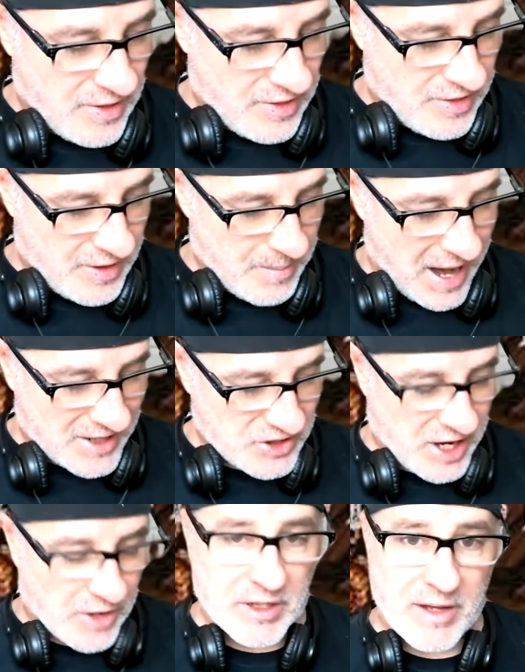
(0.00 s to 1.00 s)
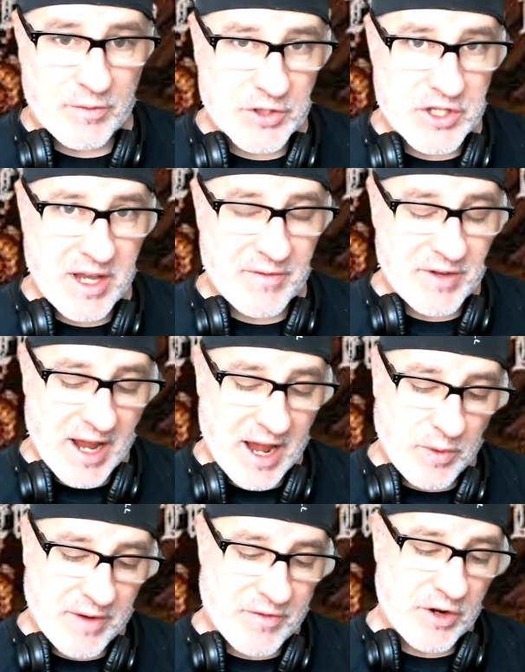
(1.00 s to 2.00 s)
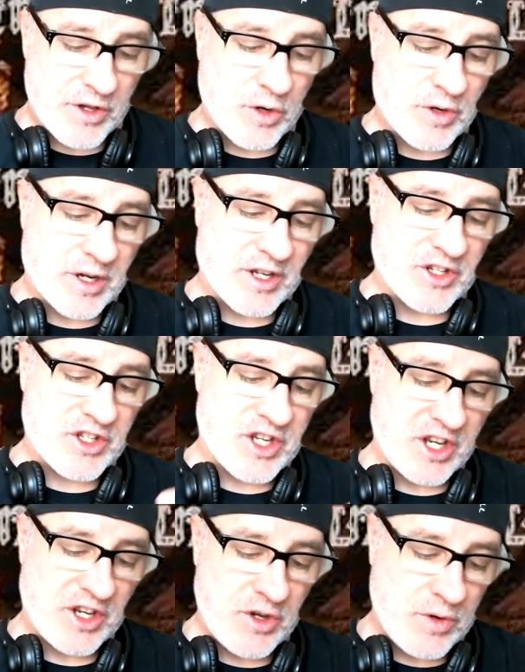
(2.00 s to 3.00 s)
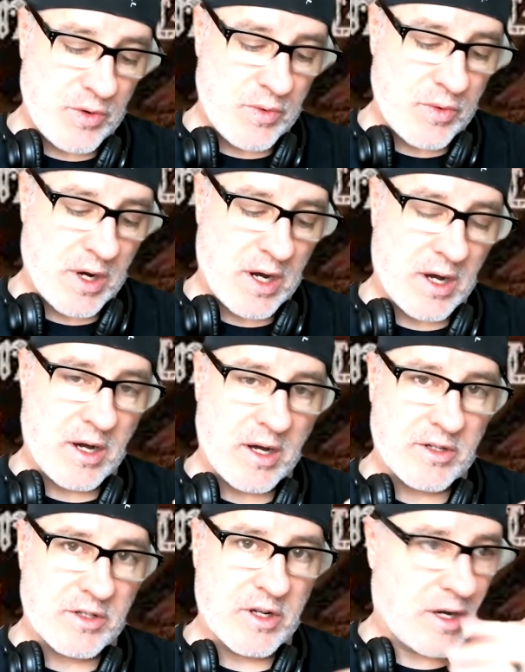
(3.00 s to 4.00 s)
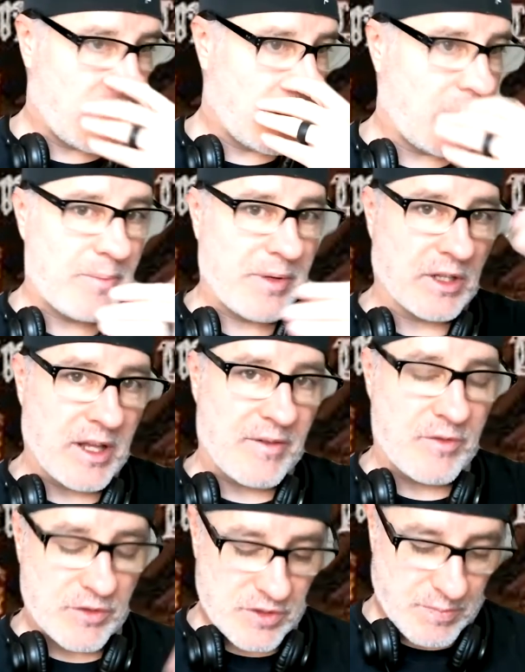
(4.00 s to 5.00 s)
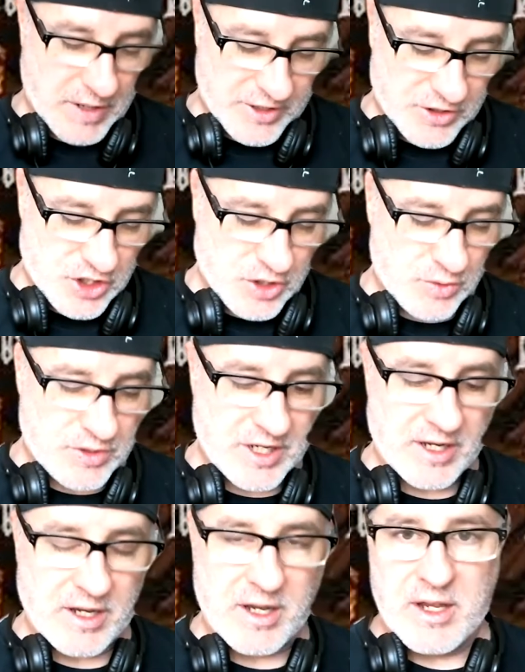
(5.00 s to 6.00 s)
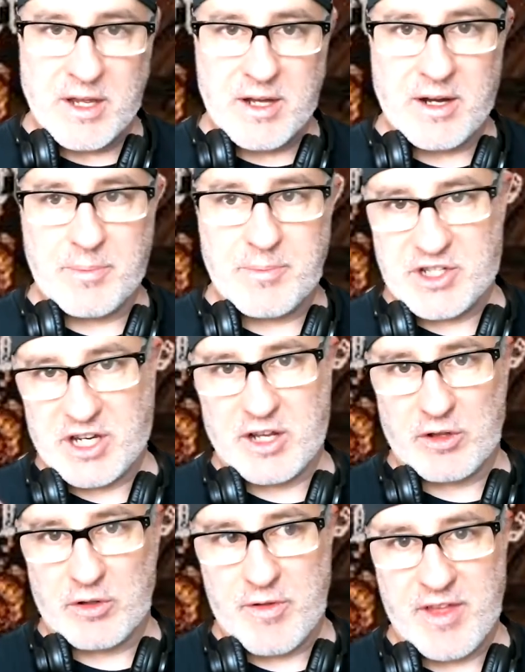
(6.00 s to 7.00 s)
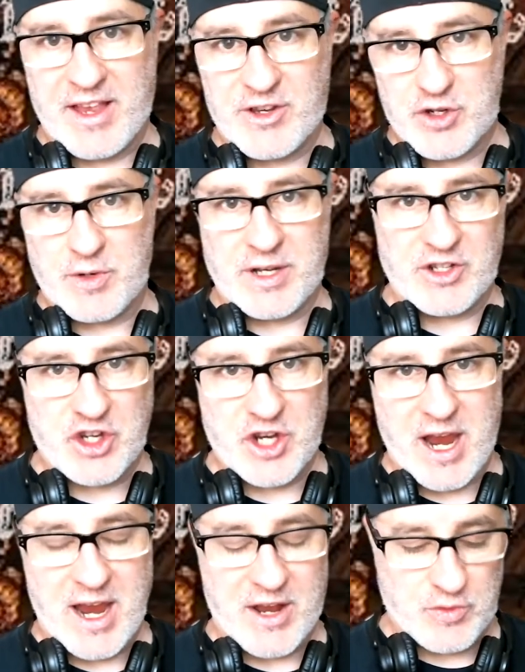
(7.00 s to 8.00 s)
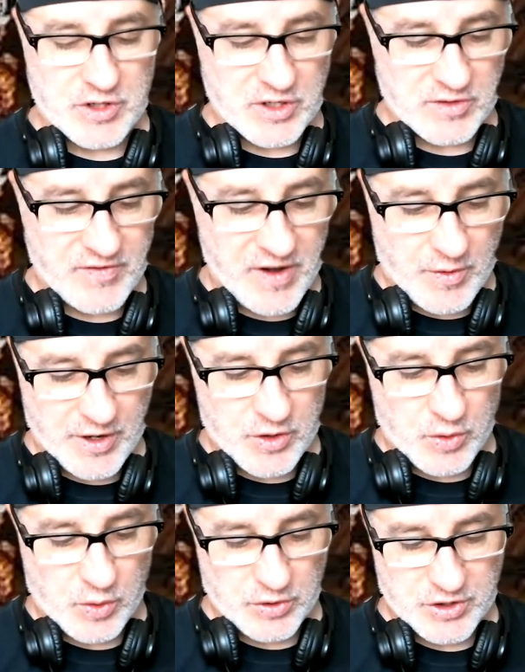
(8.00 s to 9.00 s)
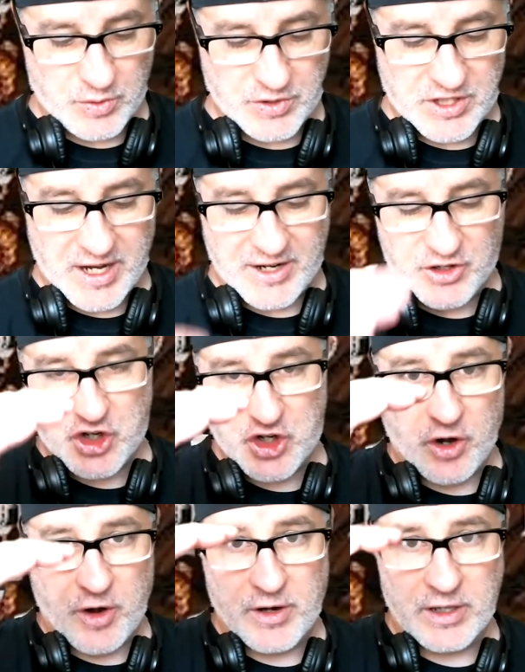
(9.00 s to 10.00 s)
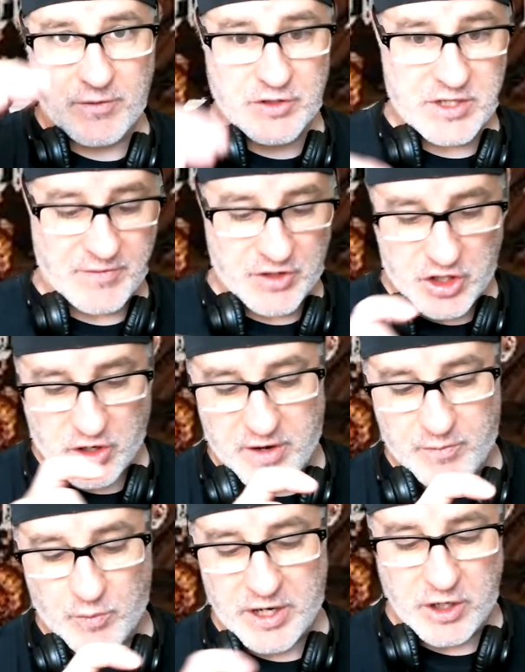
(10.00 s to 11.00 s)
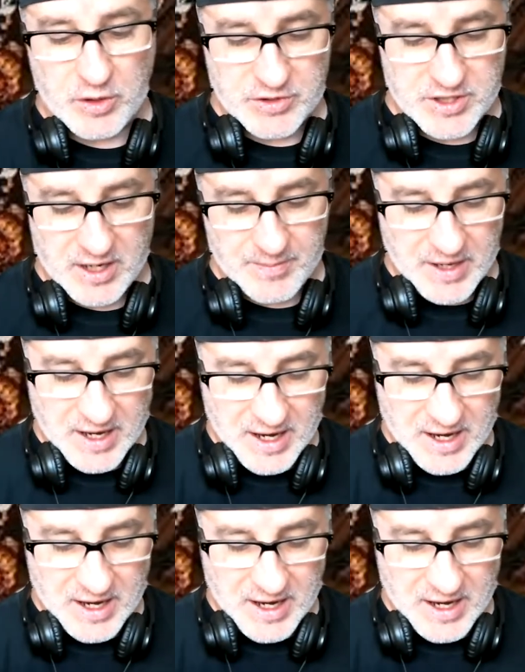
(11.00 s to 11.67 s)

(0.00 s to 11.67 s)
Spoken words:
The max out at level 7. However, you can continue up in levels by choosing a particular things you can change, which is very cool. So it's got a chart, level 7 chart of what goes up.